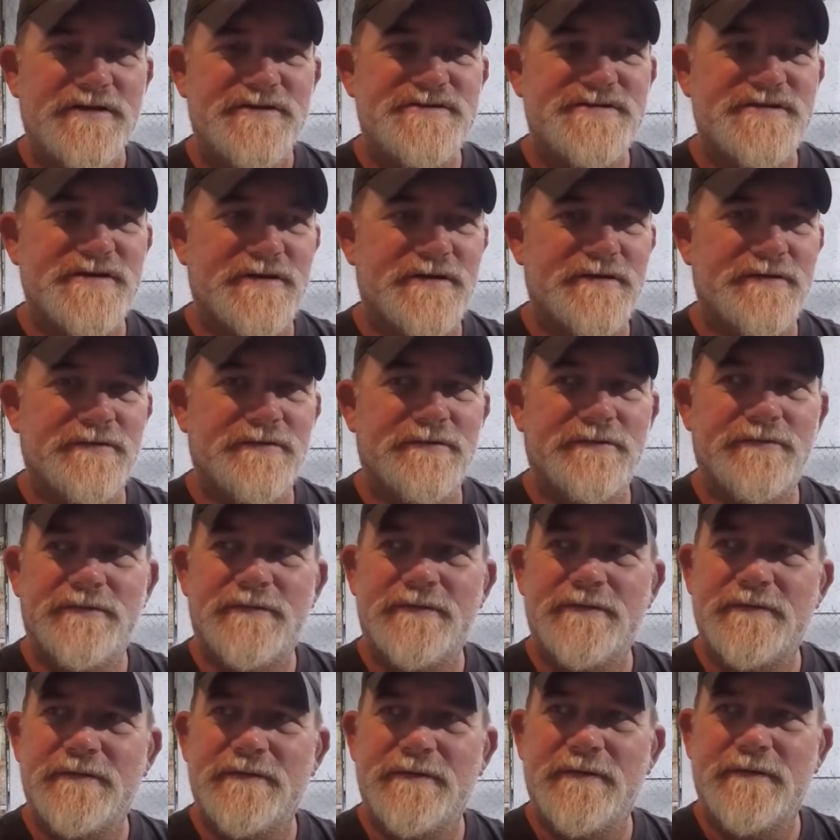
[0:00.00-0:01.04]
to
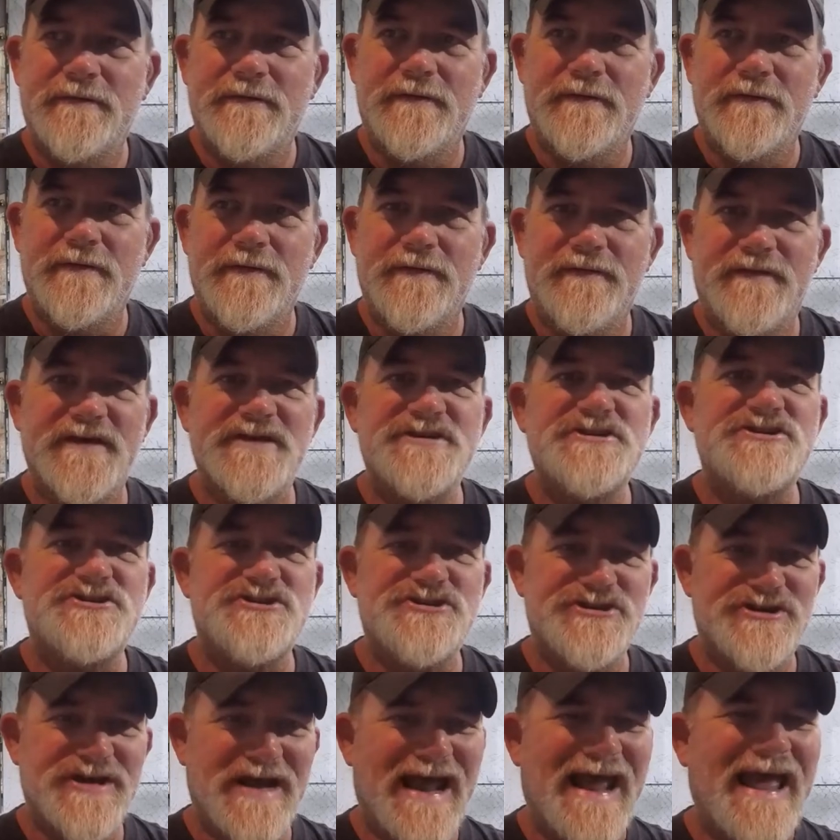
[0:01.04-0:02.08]
this
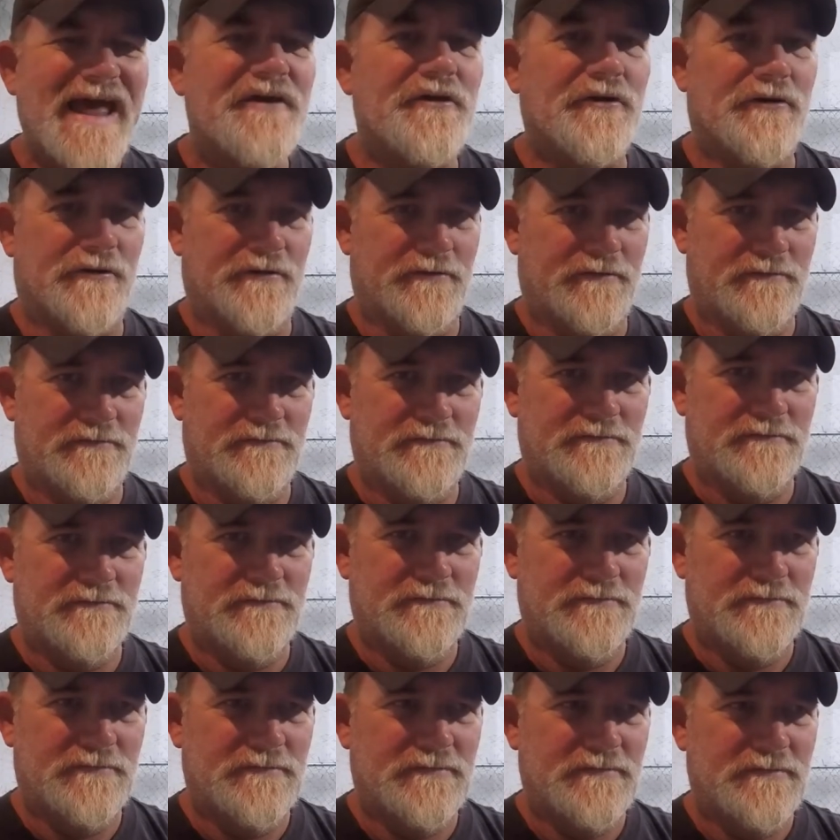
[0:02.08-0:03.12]
channel
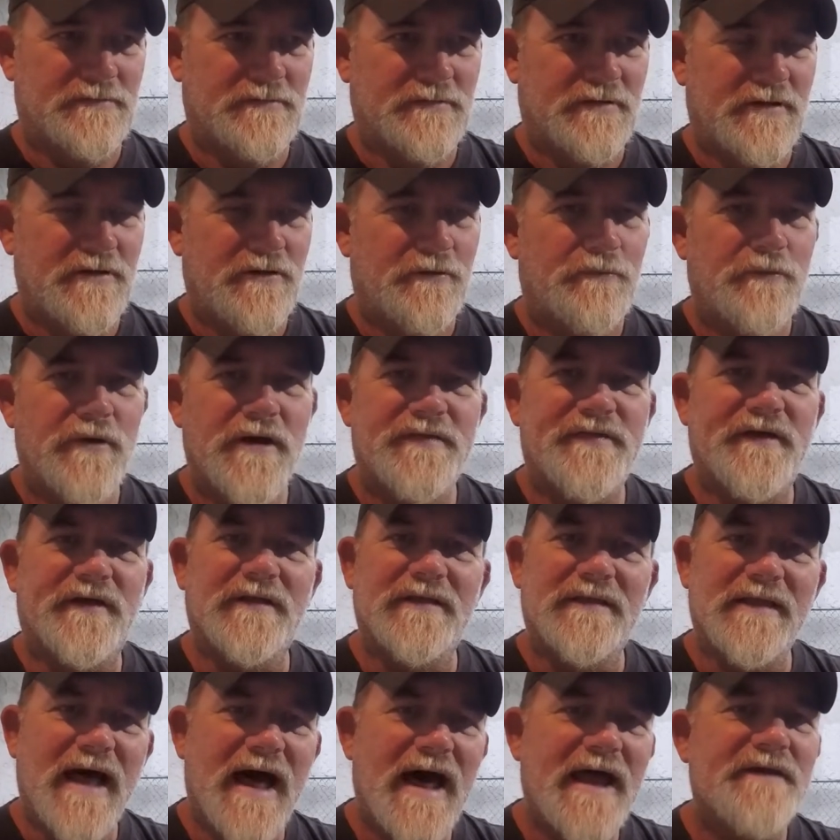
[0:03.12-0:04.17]
with a
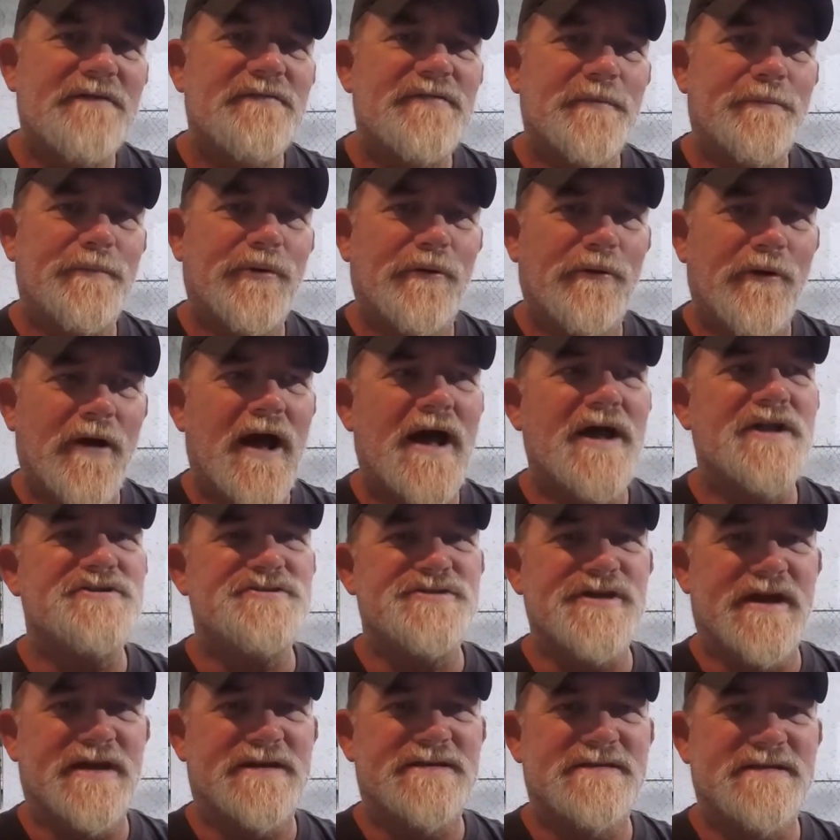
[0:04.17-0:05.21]
lot of the
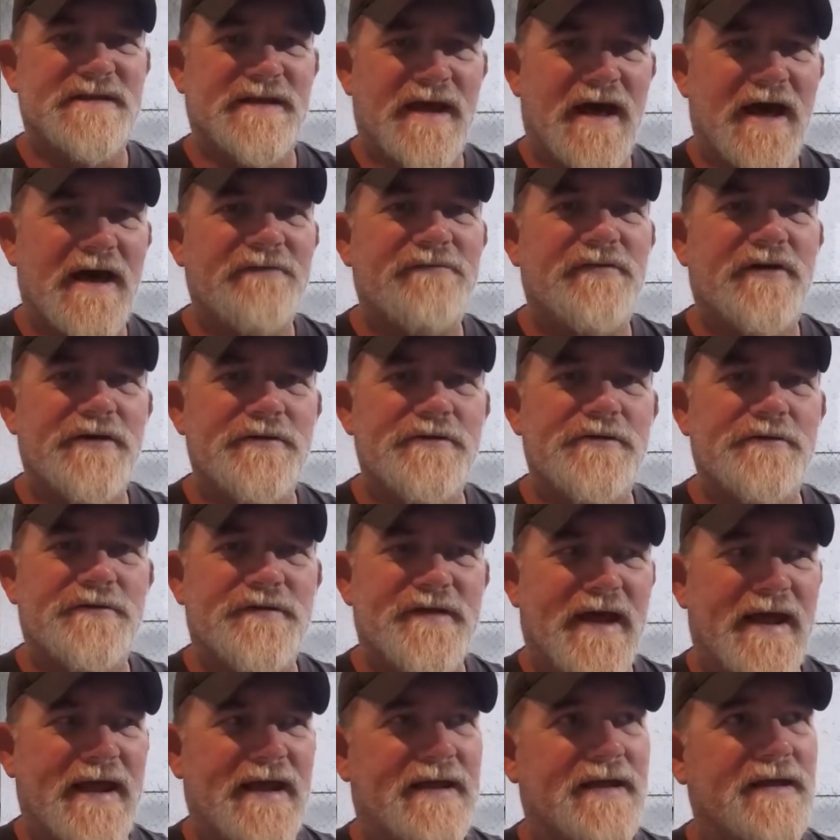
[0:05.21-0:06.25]
projects that I've
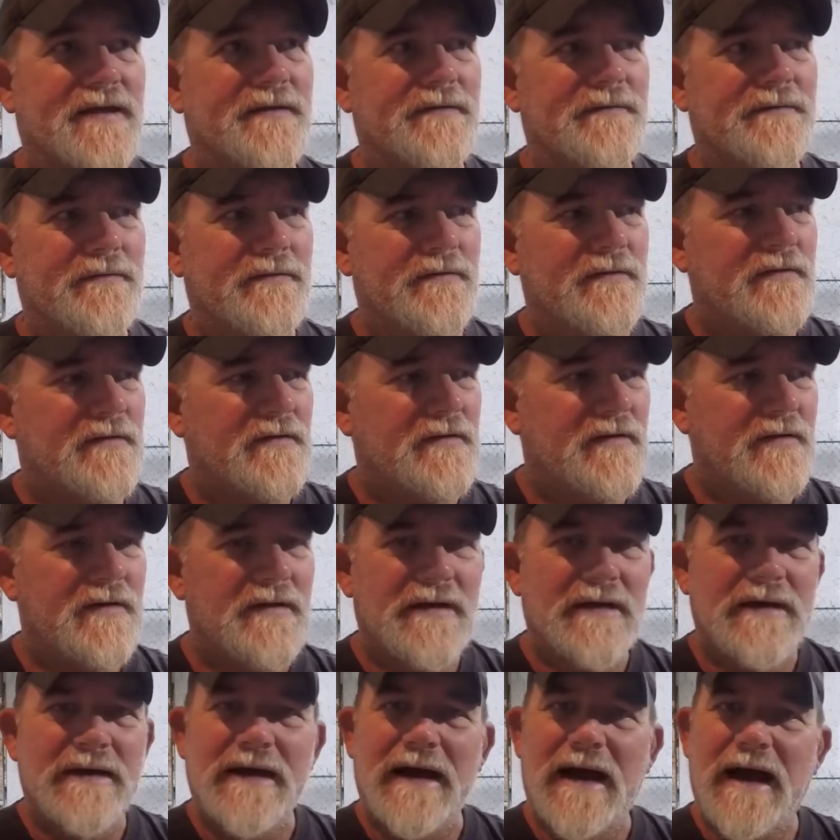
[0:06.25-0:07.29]
undertaken.
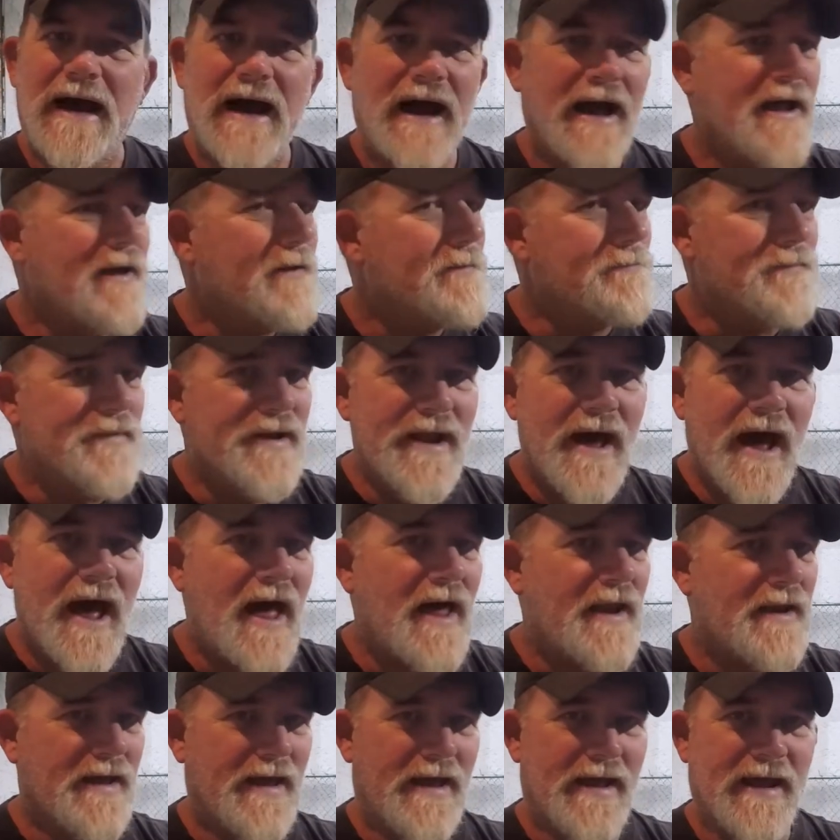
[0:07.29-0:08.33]
I am
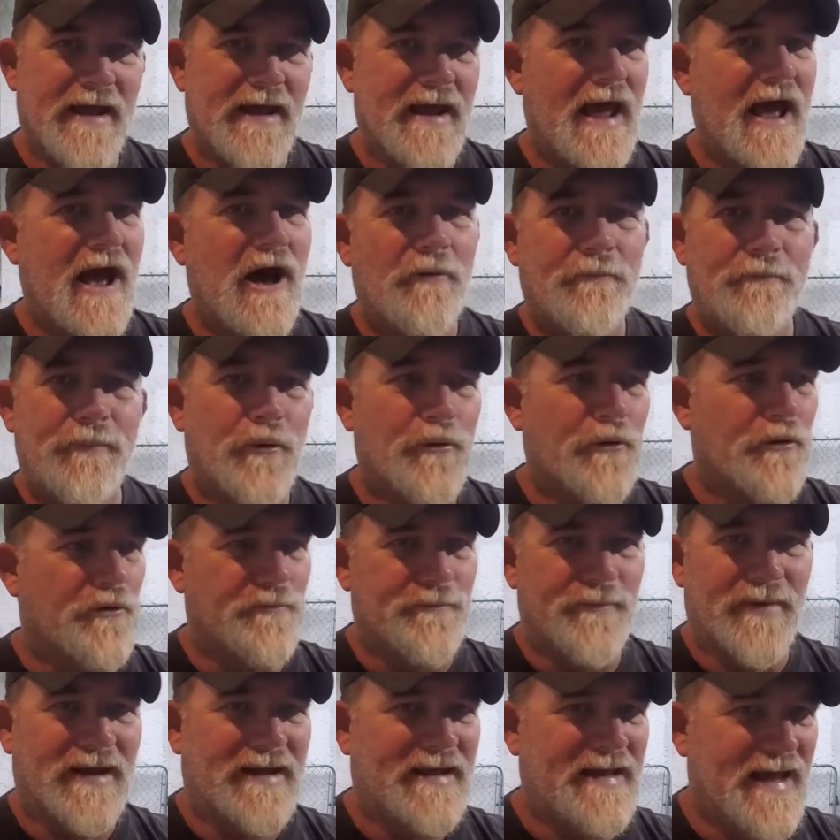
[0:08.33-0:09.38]
not an
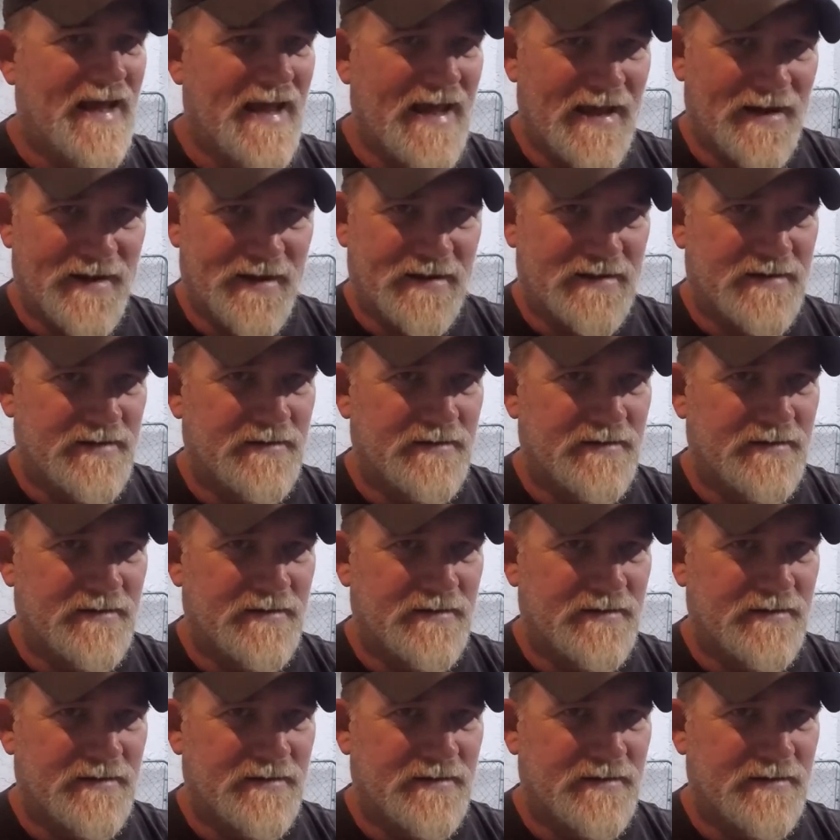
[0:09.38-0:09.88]
outboard mechanic